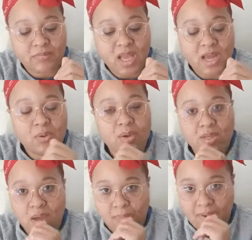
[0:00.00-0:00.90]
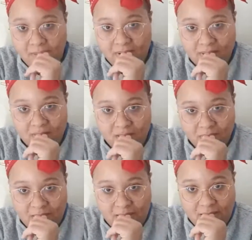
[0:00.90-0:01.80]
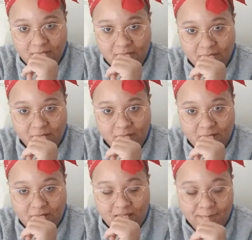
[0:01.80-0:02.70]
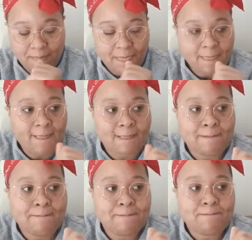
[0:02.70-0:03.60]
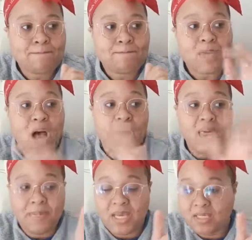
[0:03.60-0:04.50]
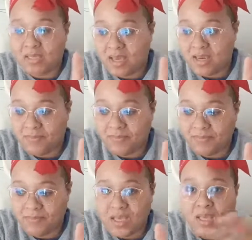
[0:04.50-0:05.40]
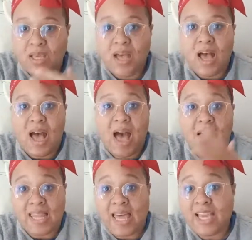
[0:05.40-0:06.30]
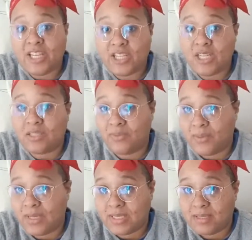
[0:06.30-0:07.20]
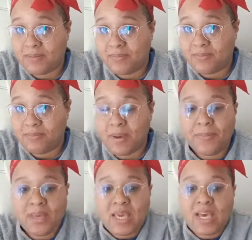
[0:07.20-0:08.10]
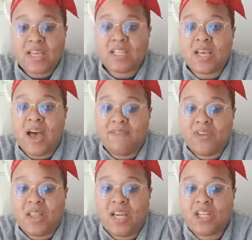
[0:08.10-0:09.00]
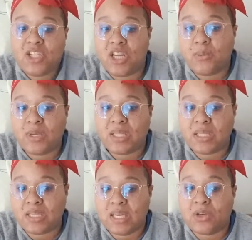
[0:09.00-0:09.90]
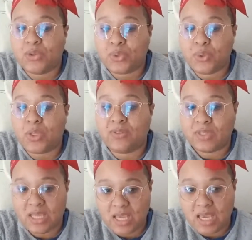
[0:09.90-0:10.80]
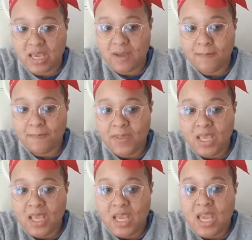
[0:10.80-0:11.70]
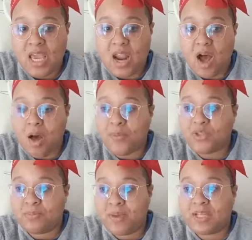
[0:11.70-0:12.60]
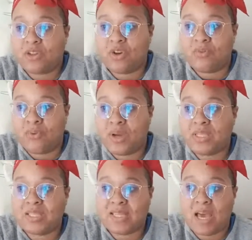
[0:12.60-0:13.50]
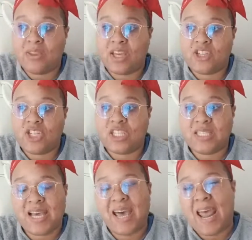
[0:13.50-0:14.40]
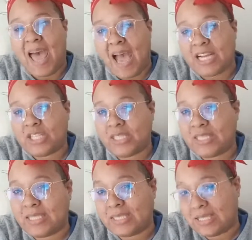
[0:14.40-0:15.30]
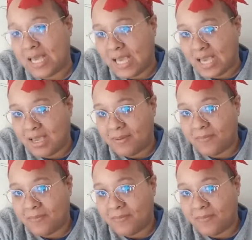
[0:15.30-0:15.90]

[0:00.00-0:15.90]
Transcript: I don't want to talk bad about CL right now, so we won't do that. All that being said, I like Jenny's voice, but because I feel like Jenny went to the CL school of singing, it almost makes her voice sound like she's not actually singing.